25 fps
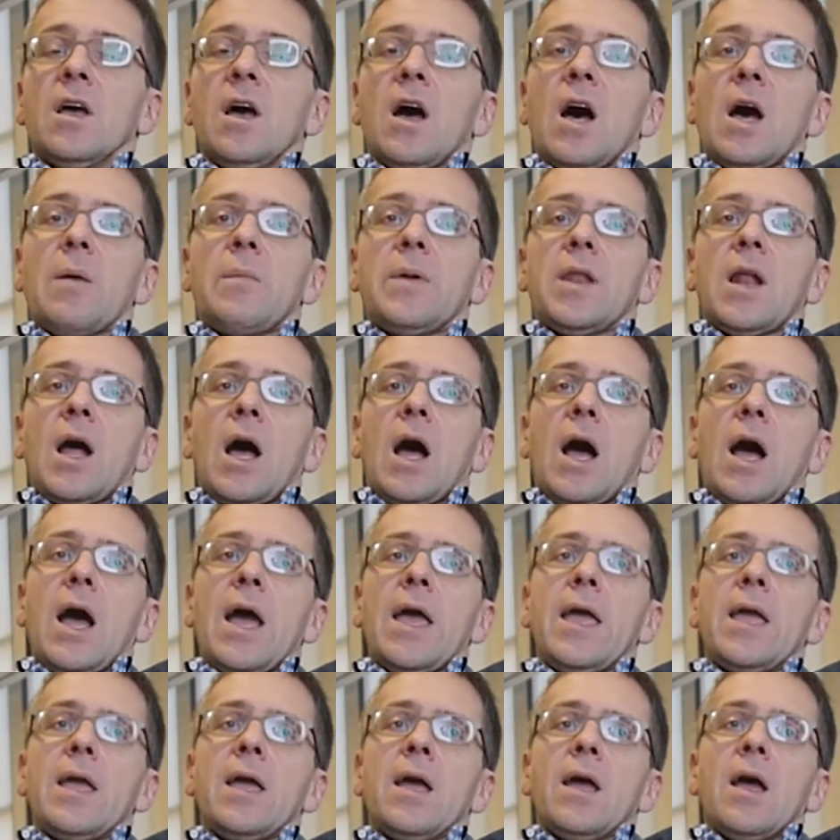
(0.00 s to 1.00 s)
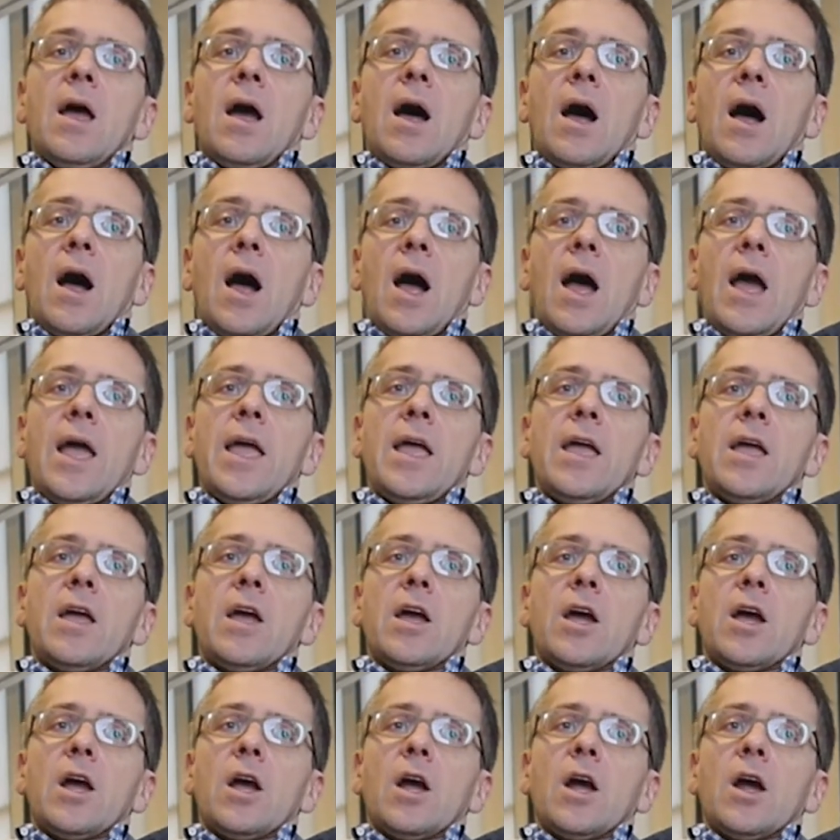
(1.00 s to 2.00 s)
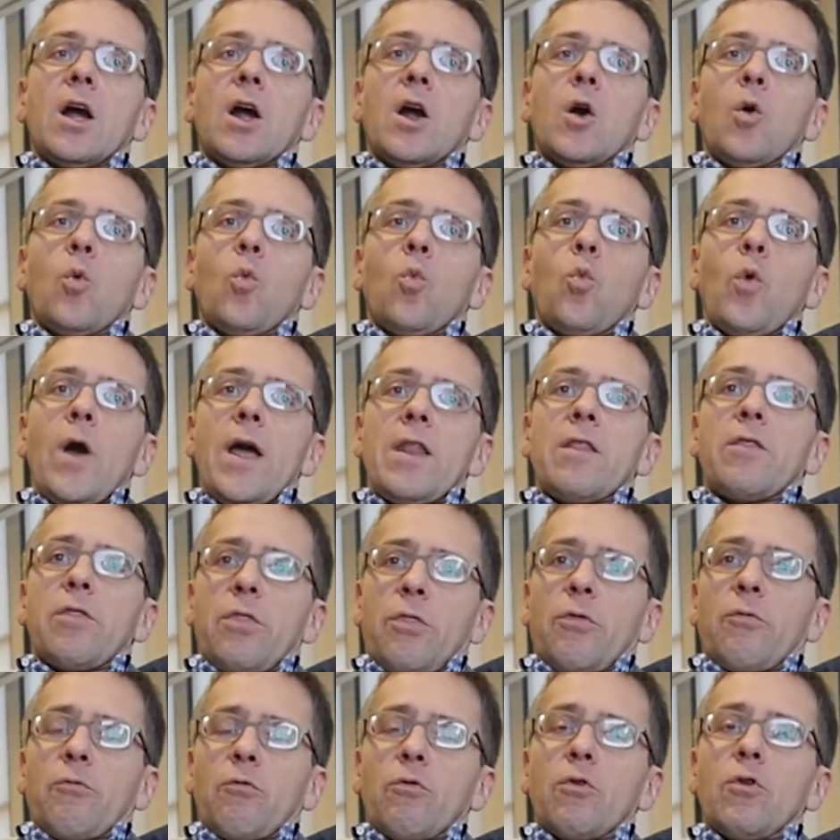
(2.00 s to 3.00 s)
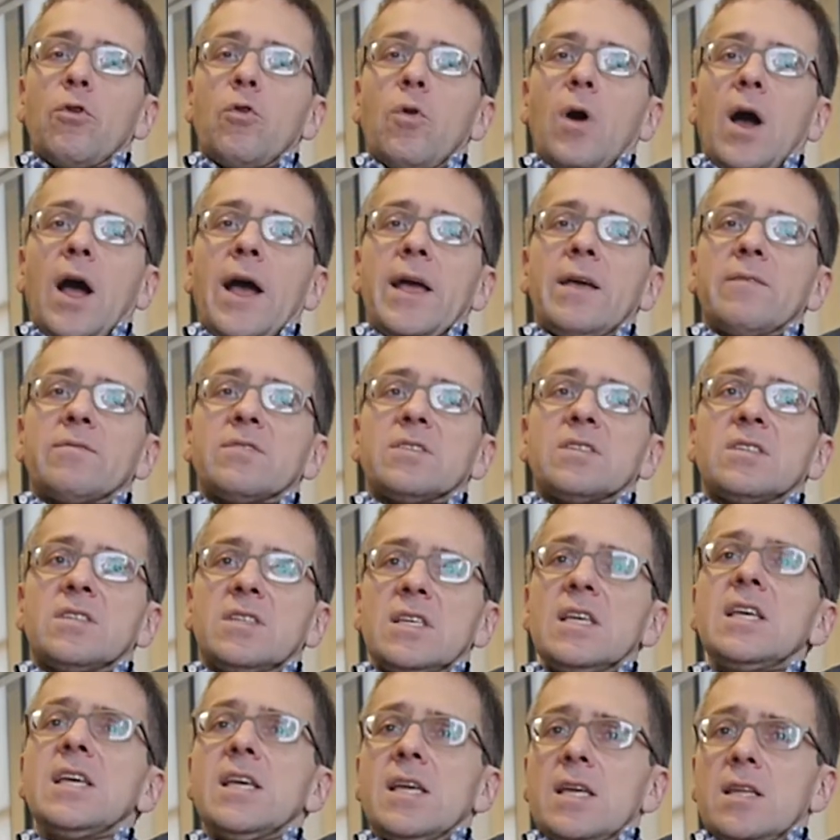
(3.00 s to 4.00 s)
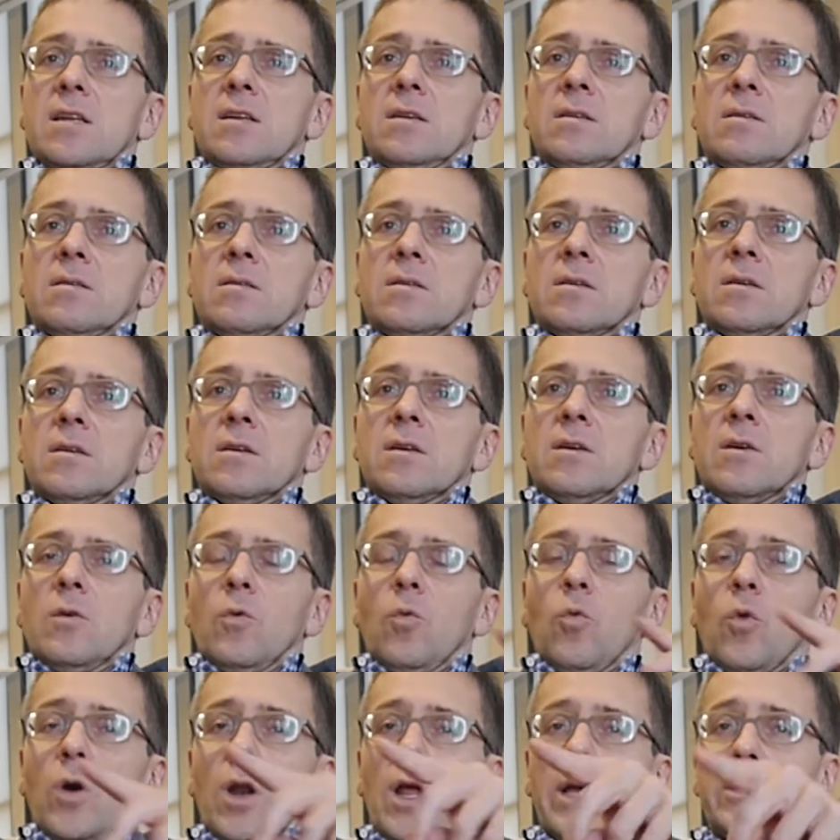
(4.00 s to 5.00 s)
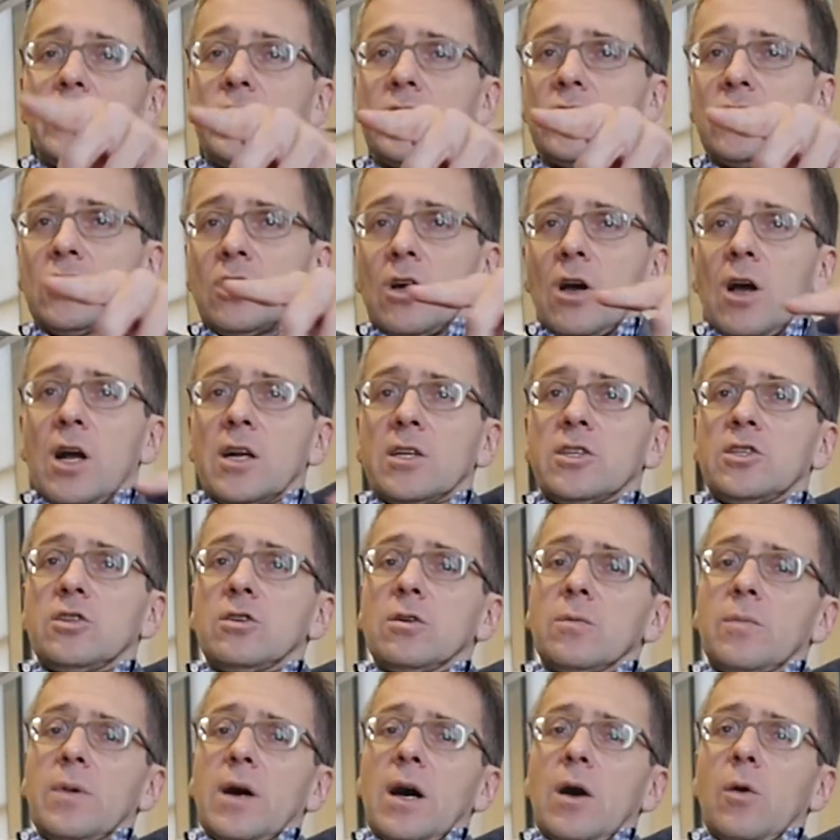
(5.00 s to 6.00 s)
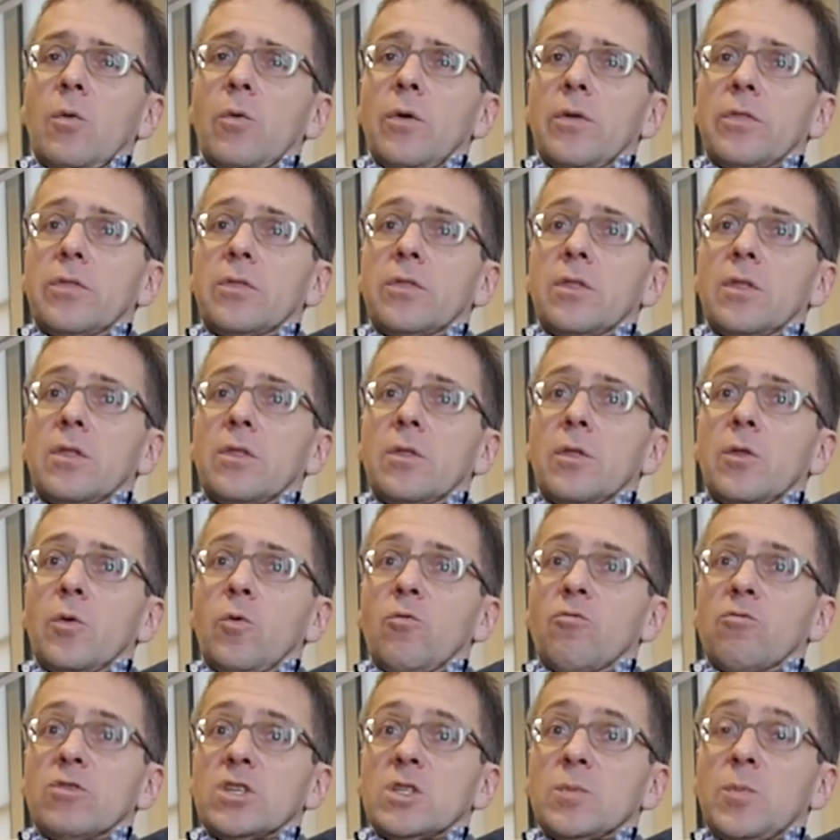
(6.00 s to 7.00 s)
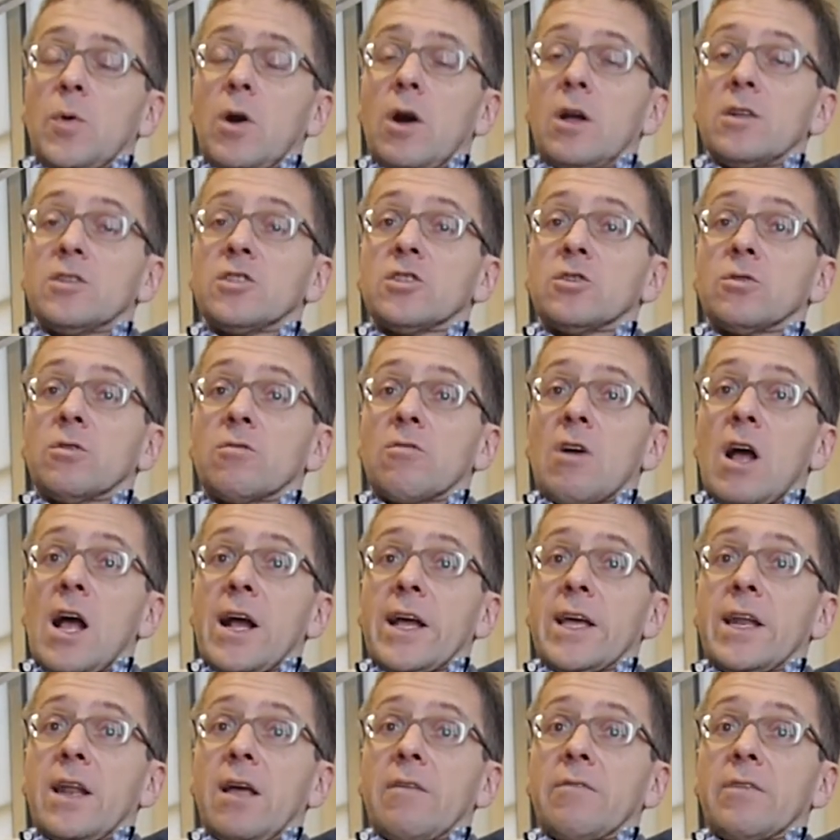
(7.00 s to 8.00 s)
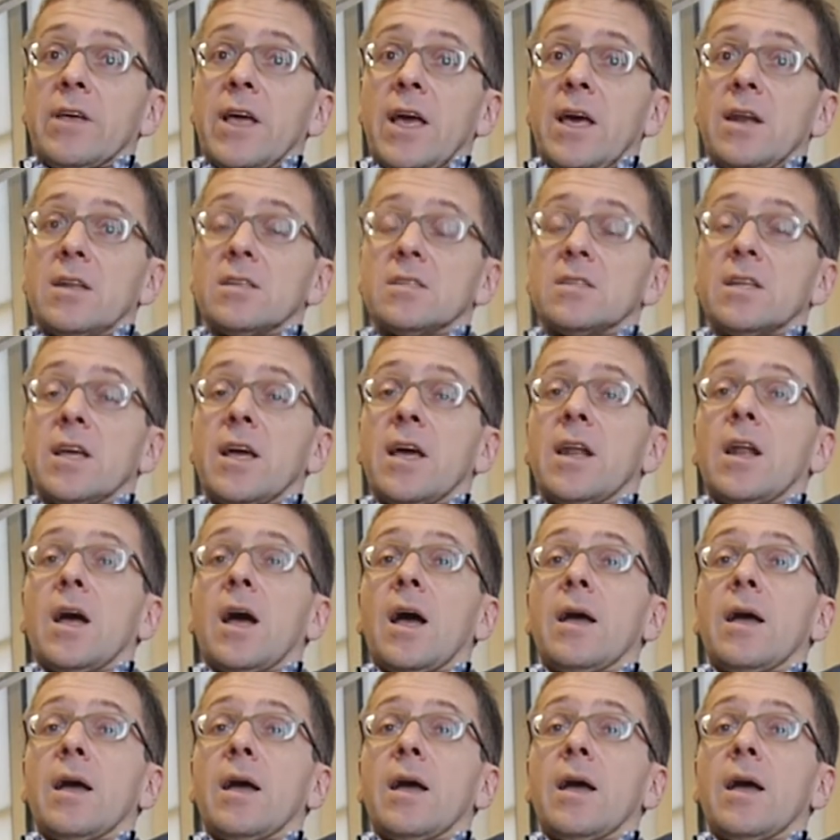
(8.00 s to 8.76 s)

I mean, I have seen what I just talked to you about with the response to Iraq and Afghanistan.